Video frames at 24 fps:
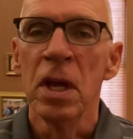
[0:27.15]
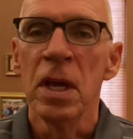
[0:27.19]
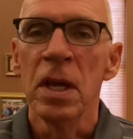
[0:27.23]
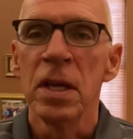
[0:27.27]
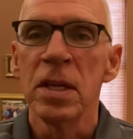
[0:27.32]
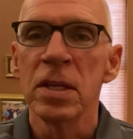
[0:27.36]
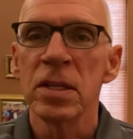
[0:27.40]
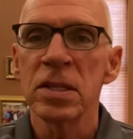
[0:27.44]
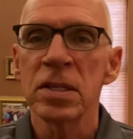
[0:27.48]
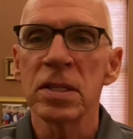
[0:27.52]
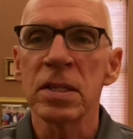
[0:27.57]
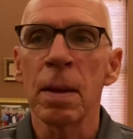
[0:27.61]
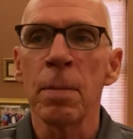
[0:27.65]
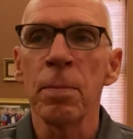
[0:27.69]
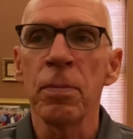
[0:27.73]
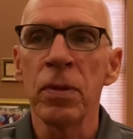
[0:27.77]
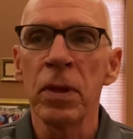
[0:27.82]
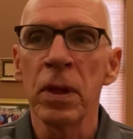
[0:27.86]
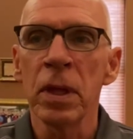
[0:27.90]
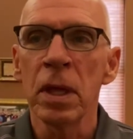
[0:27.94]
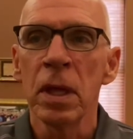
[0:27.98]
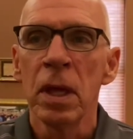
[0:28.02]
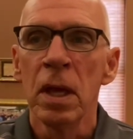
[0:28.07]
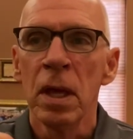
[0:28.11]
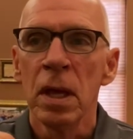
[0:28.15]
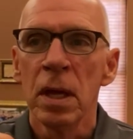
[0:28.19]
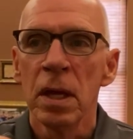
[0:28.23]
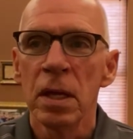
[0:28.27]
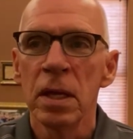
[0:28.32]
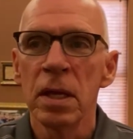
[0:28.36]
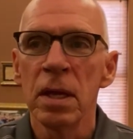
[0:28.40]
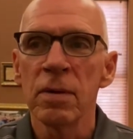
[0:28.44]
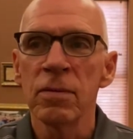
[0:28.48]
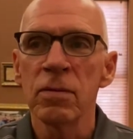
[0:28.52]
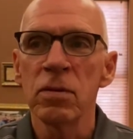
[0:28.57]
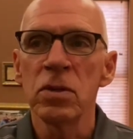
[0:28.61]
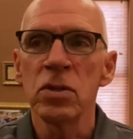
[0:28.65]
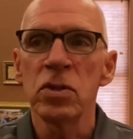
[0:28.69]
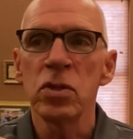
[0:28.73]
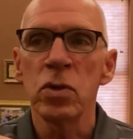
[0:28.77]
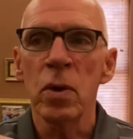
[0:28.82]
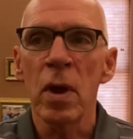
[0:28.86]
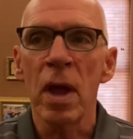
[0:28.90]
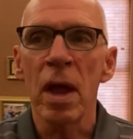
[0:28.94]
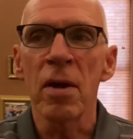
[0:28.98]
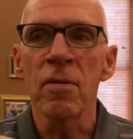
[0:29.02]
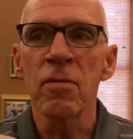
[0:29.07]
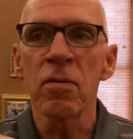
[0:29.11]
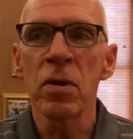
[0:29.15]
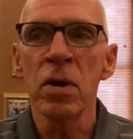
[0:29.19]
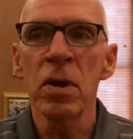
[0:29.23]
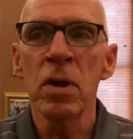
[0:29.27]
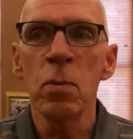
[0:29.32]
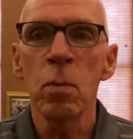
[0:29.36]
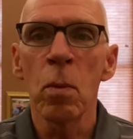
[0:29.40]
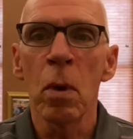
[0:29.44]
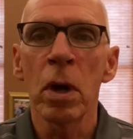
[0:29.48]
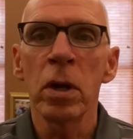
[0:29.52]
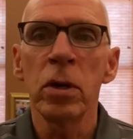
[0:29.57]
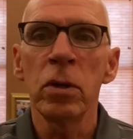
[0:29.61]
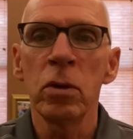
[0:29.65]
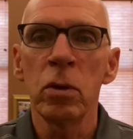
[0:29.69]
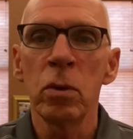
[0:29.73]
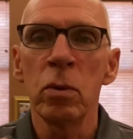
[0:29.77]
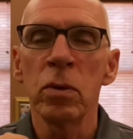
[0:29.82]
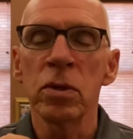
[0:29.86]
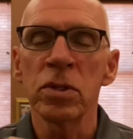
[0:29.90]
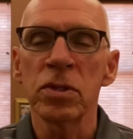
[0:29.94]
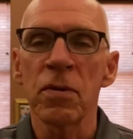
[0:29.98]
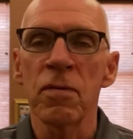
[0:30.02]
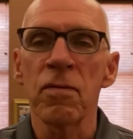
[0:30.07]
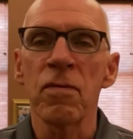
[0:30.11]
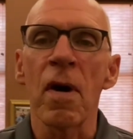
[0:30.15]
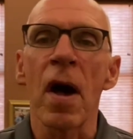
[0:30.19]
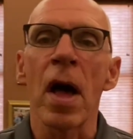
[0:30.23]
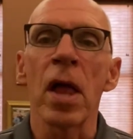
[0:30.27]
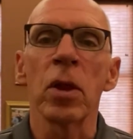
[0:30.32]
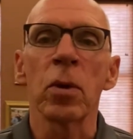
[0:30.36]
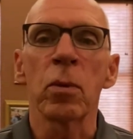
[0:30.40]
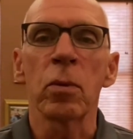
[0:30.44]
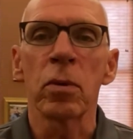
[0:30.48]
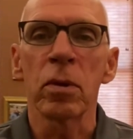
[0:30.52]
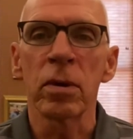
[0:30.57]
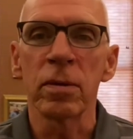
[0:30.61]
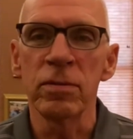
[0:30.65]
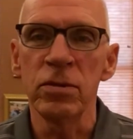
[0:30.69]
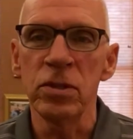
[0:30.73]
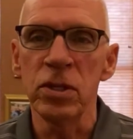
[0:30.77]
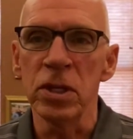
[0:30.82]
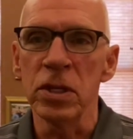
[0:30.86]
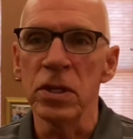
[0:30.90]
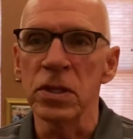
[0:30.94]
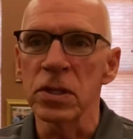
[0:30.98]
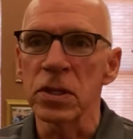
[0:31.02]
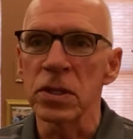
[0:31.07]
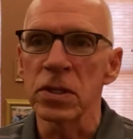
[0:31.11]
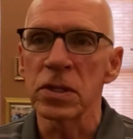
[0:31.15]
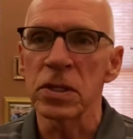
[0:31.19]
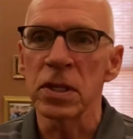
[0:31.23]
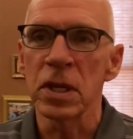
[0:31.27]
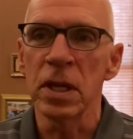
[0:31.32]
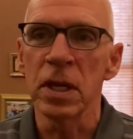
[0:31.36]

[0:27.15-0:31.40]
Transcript: is something given to everyone who is a follower of Jesus,